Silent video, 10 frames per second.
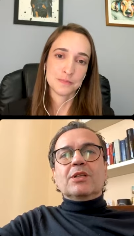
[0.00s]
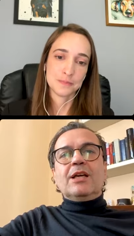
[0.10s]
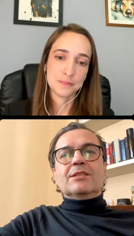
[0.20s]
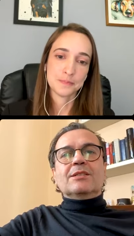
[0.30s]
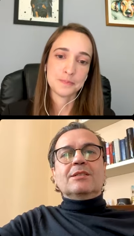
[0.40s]

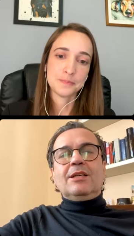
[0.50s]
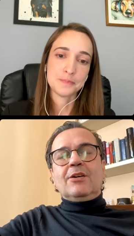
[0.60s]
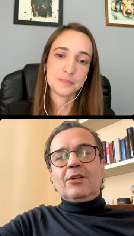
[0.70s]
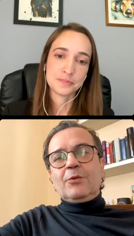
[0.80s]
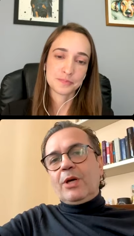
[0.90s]
Speaker 1: That's
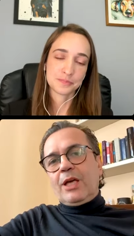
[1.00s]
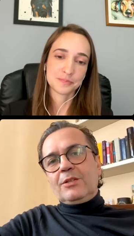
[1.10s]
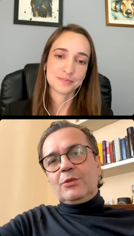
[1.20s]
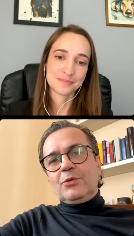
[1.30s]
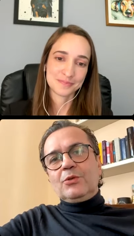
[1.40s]
the only
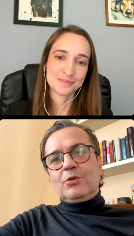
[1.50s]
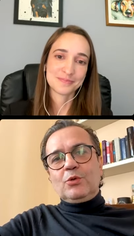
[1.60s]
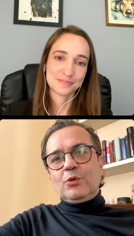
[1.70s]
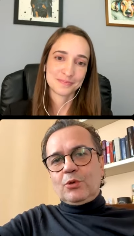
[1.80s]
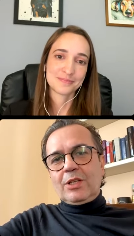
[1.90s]
way to,
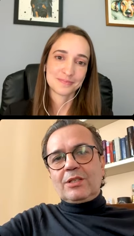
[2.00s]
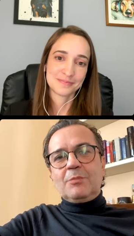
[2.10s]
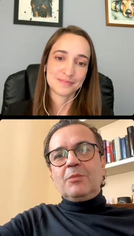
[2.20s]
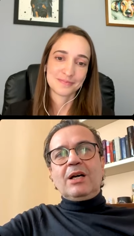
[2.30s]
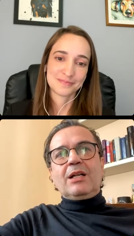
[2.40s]
to do
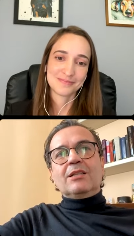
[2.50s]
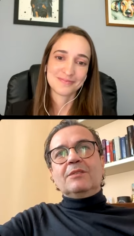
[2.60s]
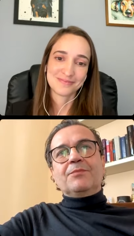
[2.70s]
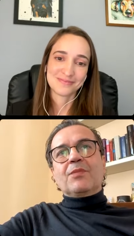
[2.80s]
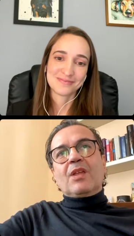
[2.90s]
it.
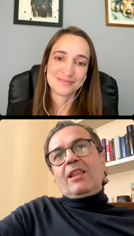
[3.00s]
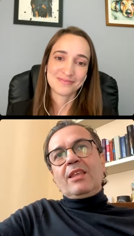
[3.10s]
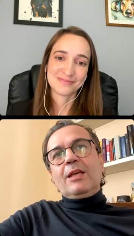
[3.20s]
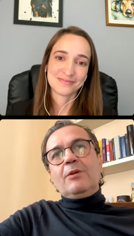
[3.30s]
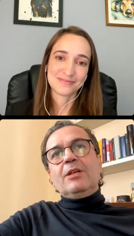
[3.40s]
But um, I
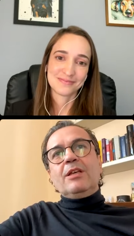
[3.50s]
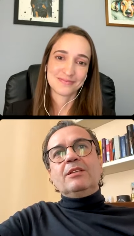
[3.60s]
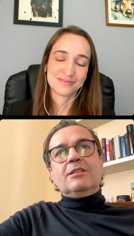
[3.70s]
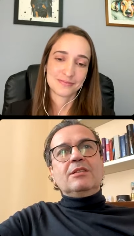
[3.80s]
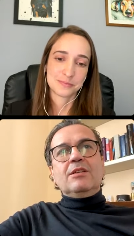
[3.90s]
think
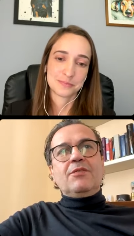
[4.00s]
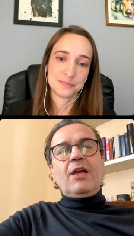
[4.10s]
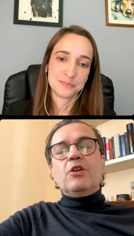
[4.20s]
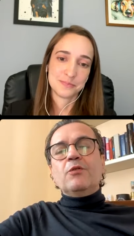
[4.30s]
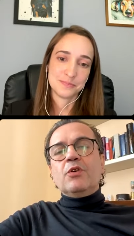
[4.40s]
it, if
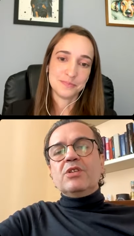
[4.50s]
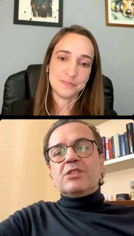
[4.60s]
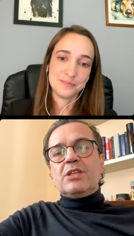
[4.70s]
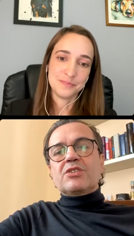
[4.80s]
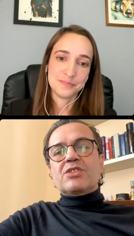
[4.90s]
any of you
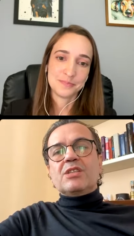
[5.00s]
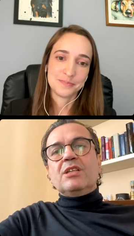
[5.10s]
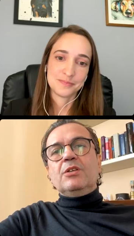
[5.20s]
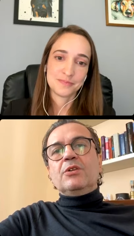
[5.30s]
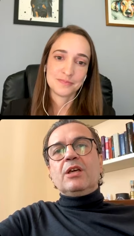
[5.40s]
is
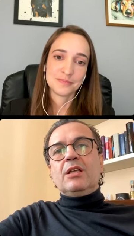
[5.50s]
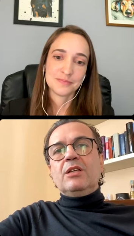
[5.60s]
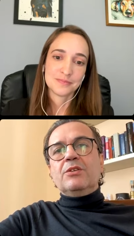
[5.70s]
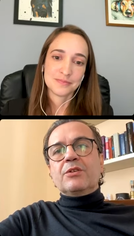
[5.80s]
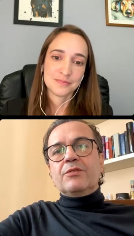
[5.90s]
interested, you
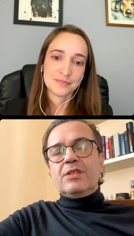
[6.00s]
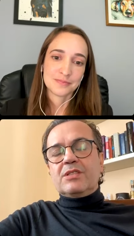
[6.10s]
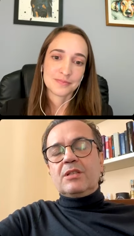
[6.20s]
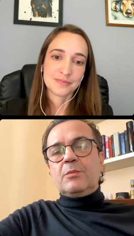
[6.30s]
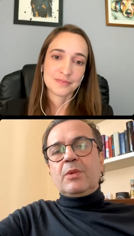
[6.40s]
can either
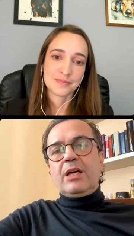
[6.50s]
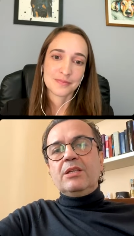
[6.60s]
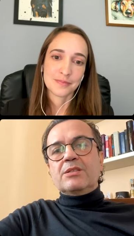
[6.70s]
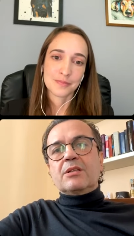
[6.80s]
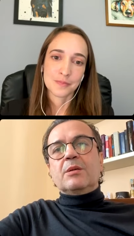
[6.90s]
visit my
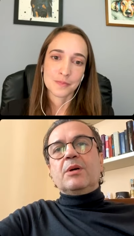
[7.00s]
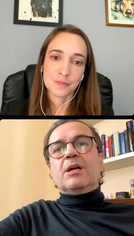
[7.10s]
Instagram